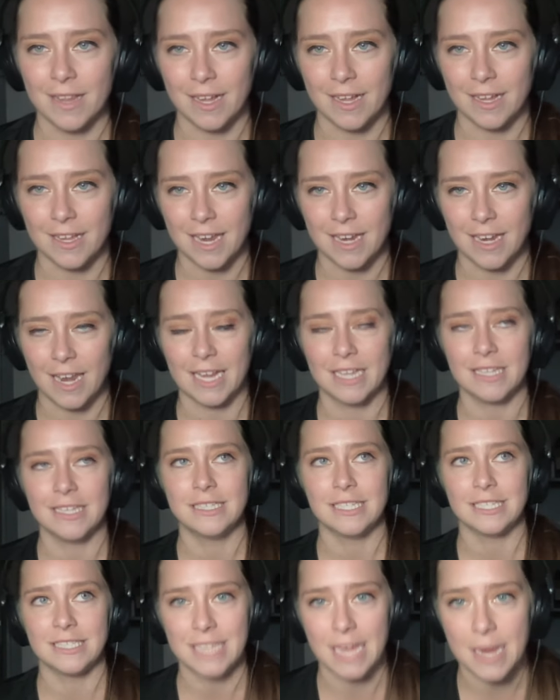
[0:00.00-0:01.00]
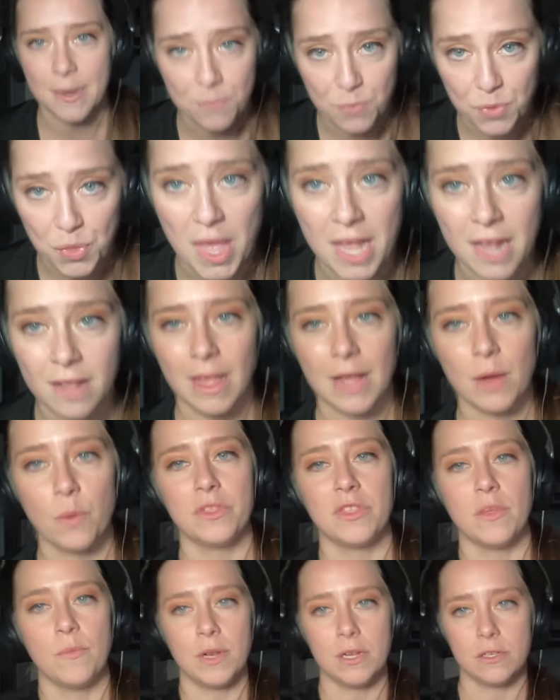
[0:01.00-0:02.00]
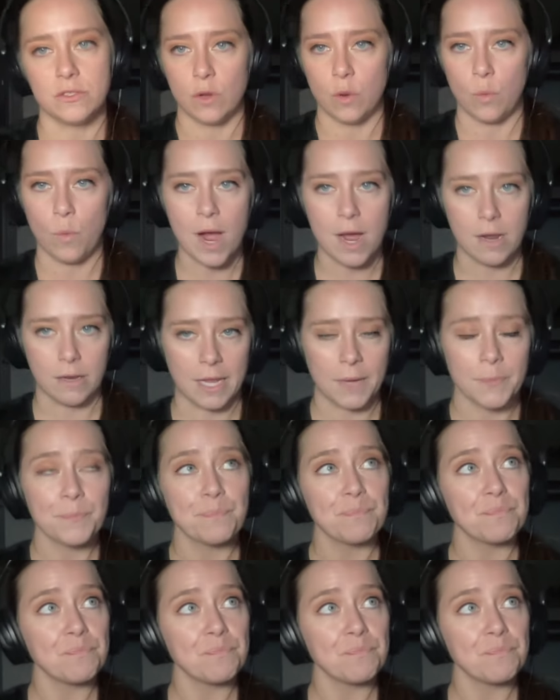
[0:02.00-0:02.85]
Like, again, like it's the same thing like with the Minnesota Wild, like